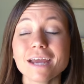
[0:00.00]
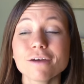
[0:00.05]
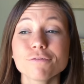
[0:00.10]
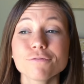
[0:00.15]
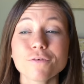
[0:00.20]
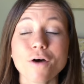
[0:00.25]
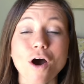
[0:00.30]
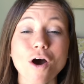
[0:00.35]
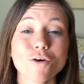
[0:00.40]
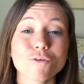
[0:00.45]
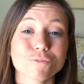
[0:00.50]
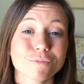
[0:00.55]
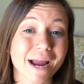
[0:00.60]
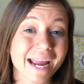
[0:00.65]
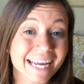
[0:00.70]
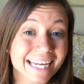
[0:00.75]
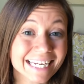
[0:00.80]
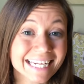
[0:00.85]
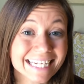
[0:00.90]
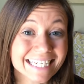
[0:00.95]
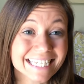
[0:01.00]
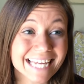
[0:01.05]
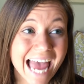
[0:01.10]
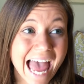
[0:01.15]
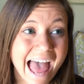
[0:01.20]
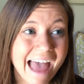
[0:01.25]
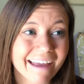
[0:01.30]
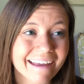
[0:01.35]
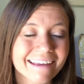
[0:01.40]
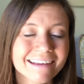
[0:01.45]
a fall rainy
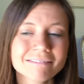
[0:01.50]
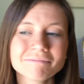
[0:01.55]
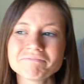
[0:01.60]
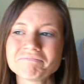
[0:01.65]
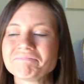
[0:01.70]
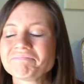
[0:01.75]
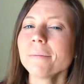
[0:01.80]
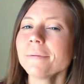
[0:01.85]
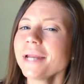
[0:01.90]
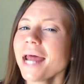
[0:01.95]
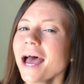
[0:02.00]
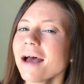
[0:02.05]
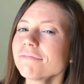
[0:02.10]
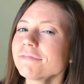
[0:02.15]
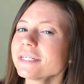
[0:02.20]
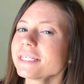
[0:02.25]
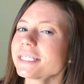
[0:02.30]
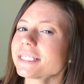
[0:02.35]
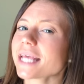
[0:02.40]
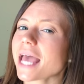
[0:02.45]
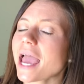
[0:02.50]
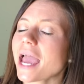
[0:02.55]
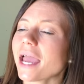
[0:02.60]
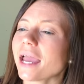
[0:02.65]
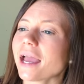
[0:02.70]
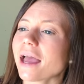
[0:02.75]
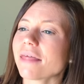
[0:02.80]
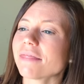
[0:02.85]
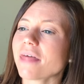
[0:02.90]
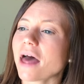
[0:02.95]
day? I would have to
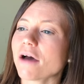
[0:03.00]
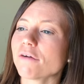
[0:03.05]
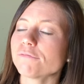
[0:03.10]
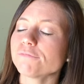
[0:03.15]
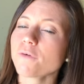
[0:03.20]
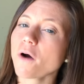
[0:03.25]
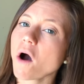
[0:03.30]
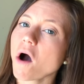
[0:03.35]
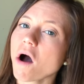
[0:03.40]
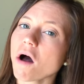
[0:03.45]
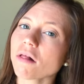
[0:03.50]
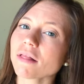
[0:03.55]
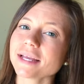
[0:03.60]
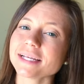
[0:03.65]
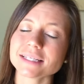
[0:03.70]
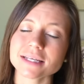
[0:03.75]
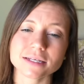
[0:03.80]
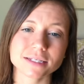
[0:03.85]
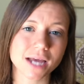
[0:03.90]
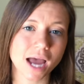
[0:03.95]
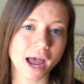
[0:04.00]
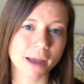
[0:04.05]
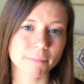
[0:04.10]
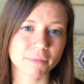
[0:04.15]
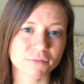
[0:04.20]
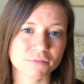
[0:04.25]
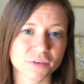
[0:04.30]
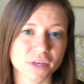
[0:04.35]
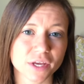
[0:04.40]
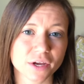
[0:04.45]
say that fall is a
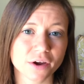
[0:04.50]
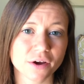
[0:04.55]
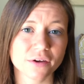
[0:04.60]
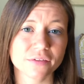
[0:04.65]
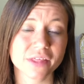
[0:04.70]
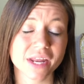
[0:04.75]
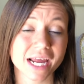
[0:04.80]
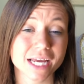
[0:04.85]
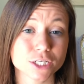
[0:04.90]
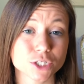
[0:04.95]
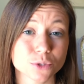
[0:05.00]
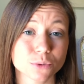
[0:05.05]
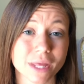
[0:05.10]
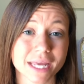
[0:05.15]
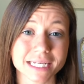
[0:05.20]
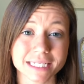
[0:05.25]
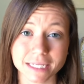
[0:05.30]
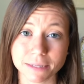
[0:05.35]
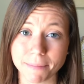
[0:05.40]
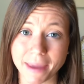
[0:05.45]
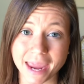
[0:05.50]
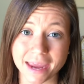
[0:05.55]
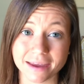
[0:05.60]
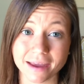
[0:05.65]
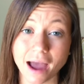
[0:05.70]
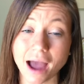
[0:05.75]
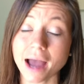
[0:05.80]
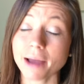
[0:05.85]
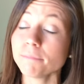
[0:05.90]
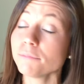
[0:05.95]
time of year that I do like to
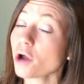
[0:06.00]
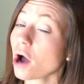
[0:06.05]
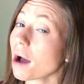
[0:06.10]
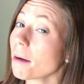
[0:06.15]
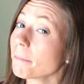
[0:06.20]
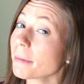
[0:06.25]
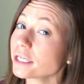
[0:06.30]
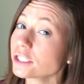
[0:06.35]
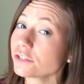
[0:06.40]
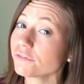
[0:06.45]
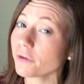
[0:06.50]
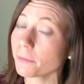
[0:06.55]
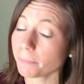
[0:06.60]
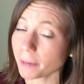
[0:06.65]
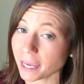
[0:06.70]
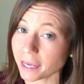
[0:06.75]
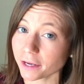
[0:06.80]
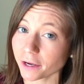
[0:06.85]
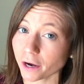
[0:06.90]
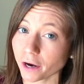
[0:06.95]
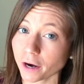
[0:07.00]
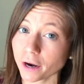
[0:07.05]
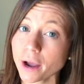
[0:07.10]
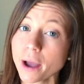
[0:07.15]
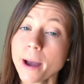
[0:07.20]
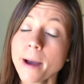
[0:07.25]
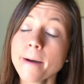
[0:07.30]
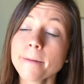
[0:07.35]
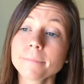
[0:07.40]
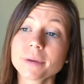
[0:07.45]
bake. I'm not much of a baker,
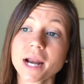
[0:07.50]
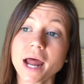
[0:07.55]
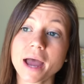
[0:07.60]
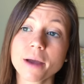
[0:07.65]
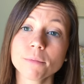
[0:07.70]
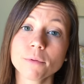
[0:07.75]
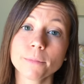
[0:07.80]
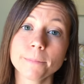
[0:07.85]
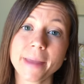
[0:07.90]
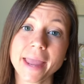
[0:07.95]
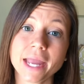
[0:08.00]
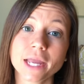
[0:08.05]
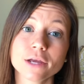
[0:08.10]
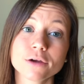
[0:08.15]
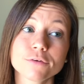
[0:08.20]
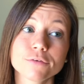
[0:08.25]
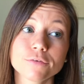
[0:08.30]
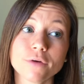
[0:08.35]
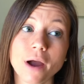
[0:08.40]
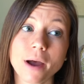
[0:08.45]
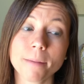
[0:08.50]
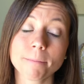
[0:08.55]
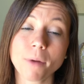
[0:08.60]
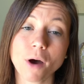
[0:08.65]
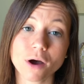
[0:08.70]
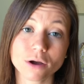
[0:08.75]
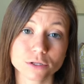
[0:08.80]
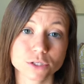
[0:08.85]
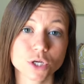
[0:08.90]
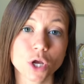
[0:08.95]
but I will bake from
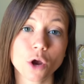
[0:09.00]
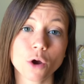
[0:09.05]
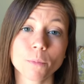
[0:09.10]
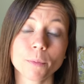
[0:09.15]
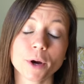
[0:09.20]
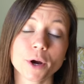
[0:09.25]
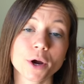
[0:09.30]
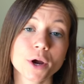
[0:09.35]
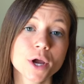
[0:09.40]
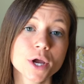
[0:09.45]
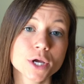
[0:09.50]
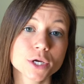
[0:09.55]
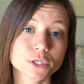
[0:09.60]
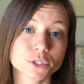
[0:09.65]
October